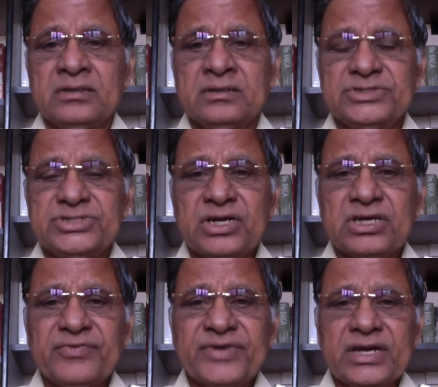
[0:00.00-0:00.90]

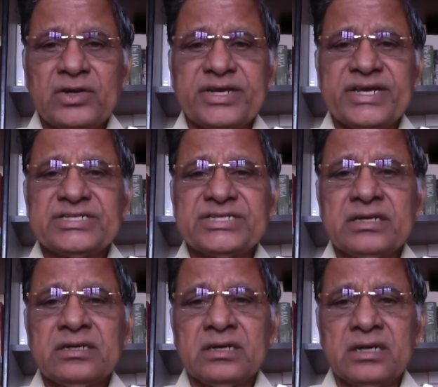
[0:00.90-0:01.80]
Geographical
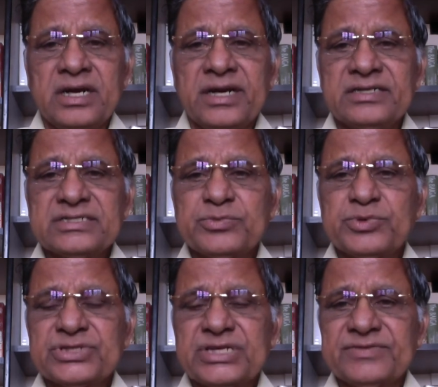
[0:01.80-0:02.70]
location and
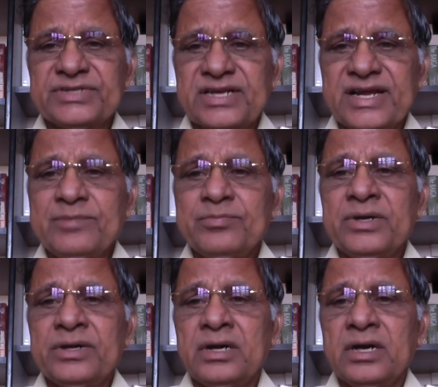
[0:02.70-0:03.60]
distribution of the tribe
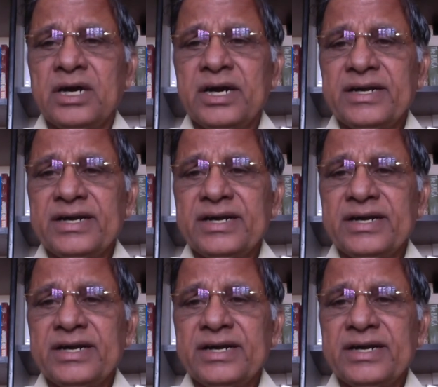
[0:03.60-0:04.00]
and a